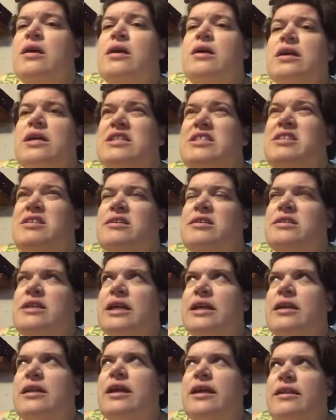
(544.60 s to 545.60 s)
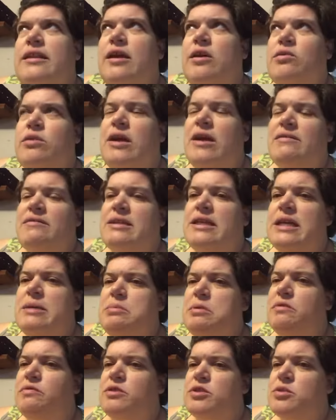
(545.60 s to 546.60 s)
Because technically they only have to
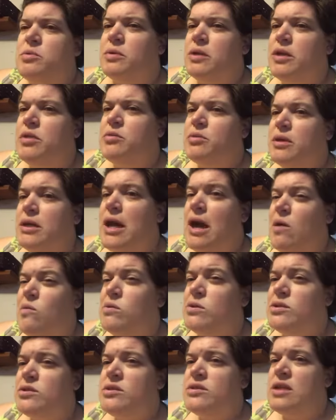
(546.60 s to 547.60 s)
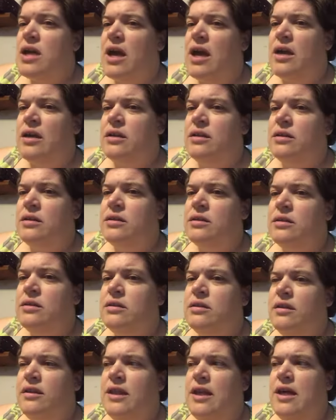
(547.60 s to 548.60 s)
keep you for 23 hours.
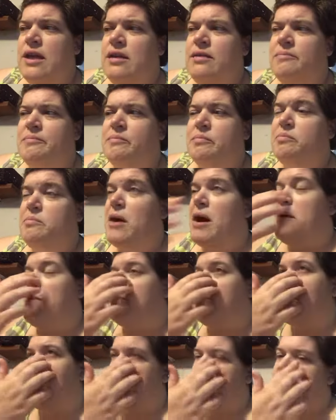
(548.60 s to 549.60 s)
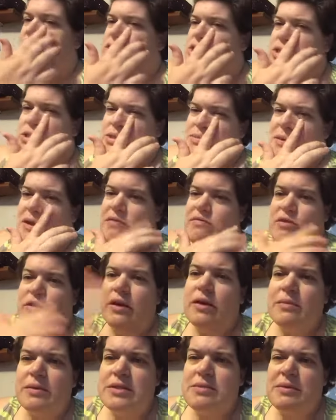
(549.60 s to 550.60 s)
But my insurance paid for
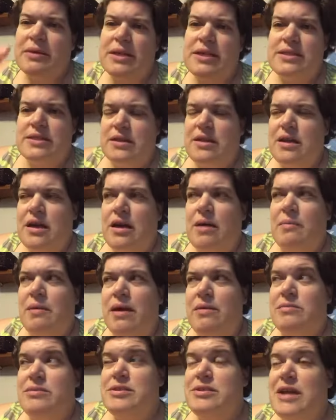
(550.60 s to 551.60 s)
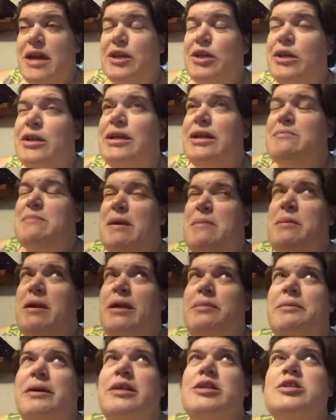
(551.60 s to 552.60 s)
it anyways, because I couldn't get my
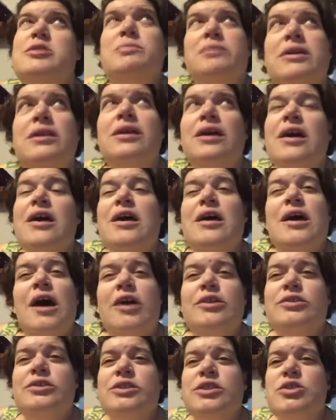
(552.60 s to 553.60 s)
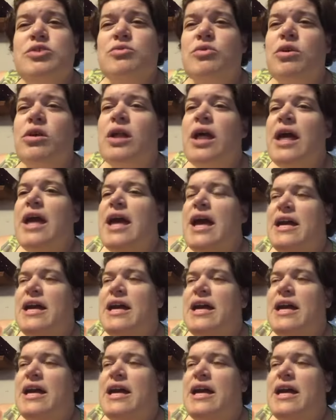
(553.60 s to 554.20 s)
pain management under control.